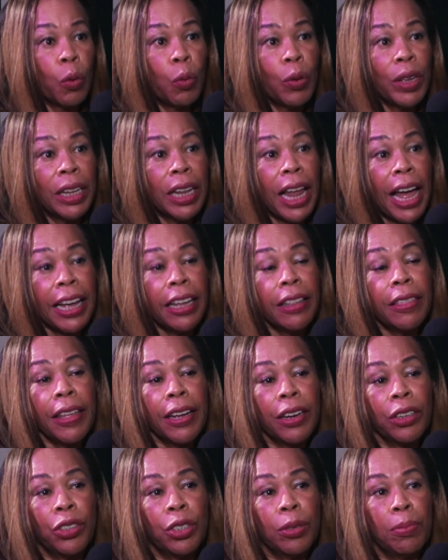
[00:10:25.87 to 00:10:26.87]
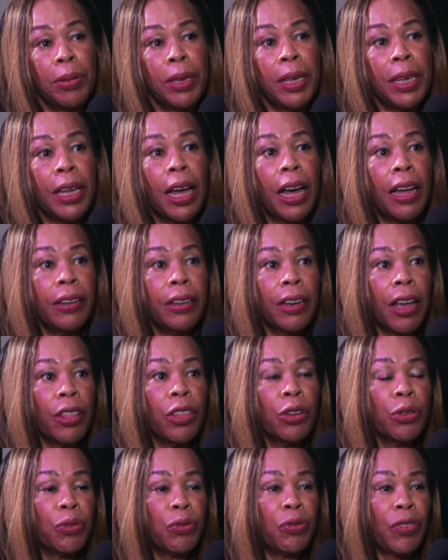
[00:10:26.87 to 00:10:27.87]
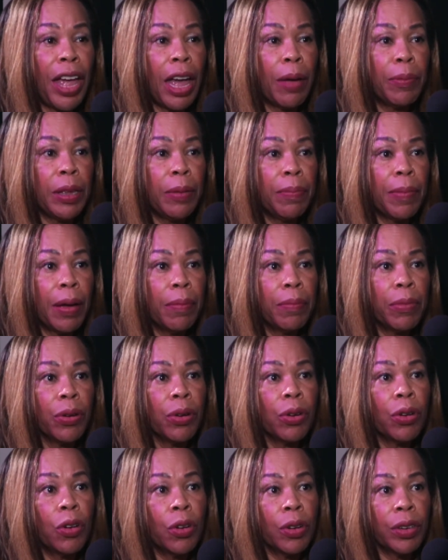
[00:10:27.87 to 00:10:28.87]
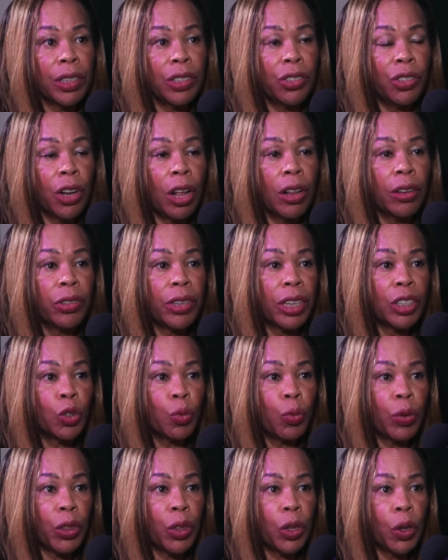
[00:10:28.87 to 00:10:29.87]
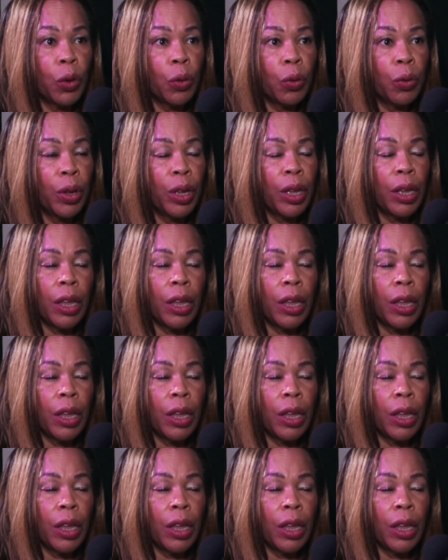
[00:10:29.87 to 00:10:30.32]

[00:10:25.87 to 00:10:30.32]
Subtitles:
We like there to be another family member or an adult that's with you.